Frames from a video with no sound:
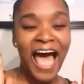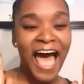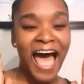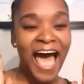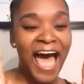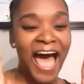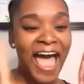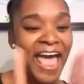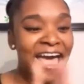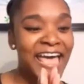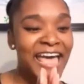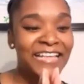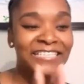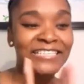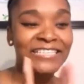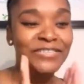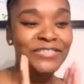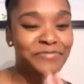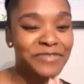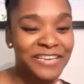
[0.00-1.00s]
I had to
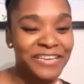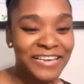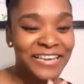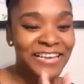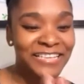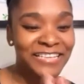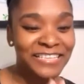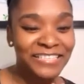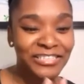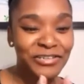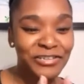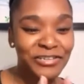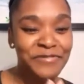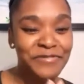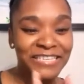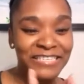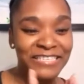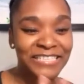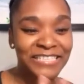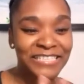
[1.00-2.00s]
speak it into
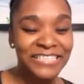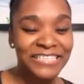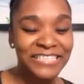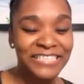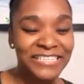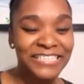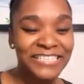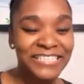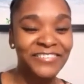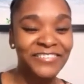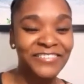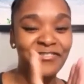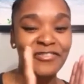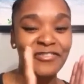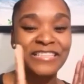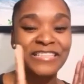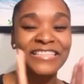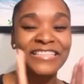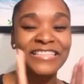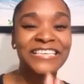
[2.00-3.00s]
existence for
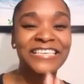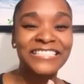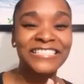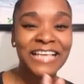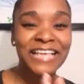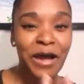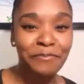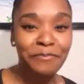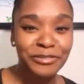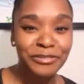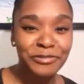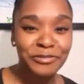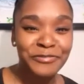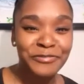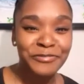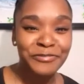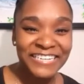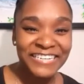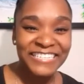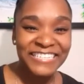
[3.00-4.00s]
this
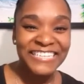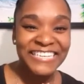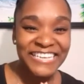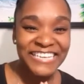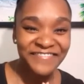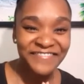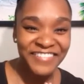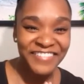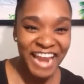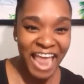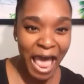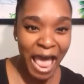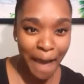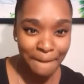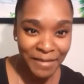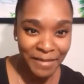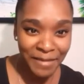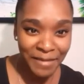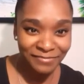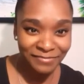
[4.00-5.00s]
opportunity to even
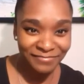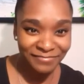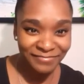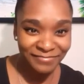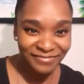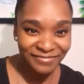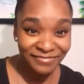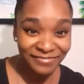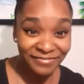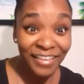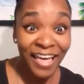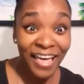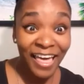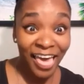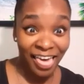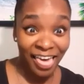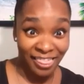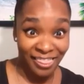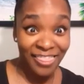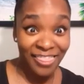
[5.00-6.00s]
happen.
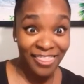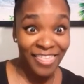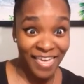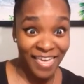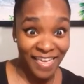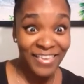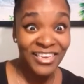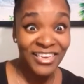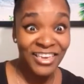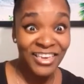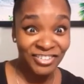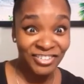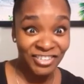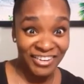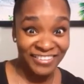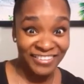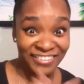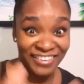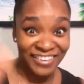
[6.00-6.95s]
That's right. Jesus.